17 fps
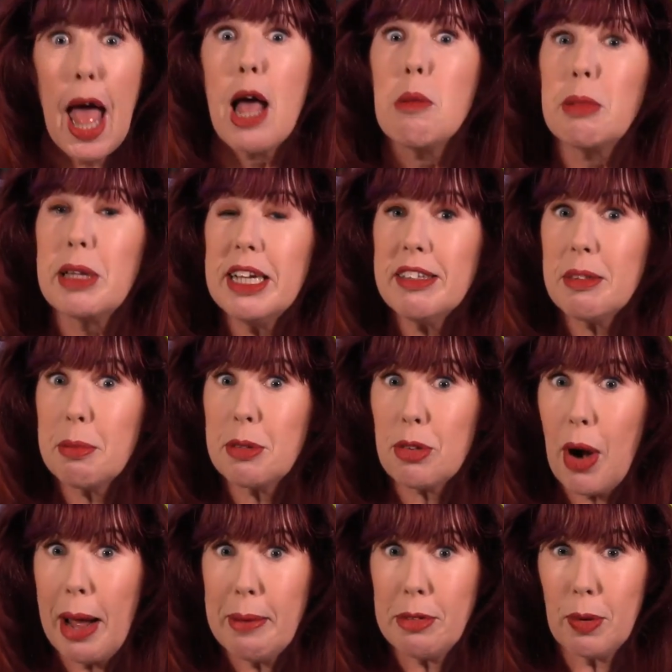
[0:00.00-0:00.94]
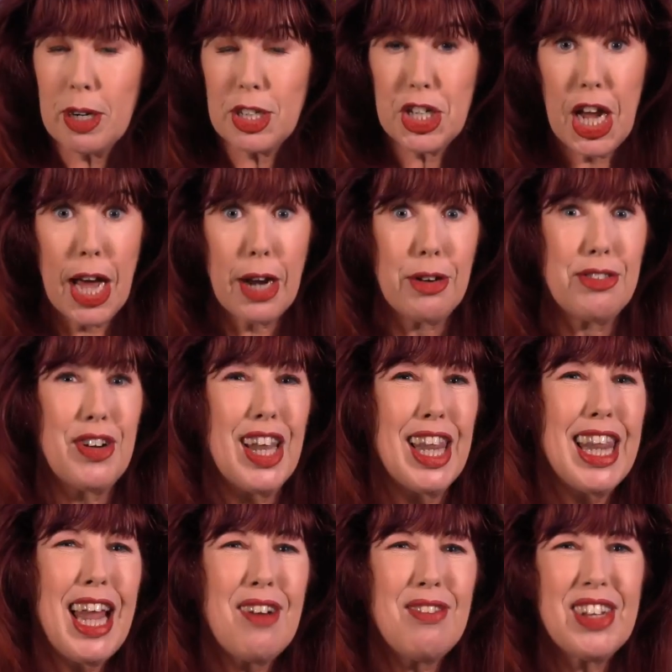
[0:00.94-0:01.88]
Please subscribe to our channel for
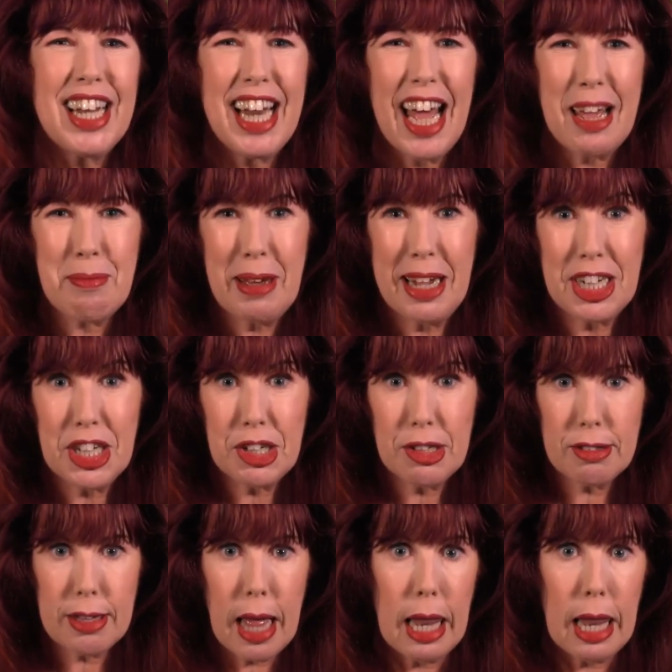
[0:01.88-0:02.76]
lovely libations,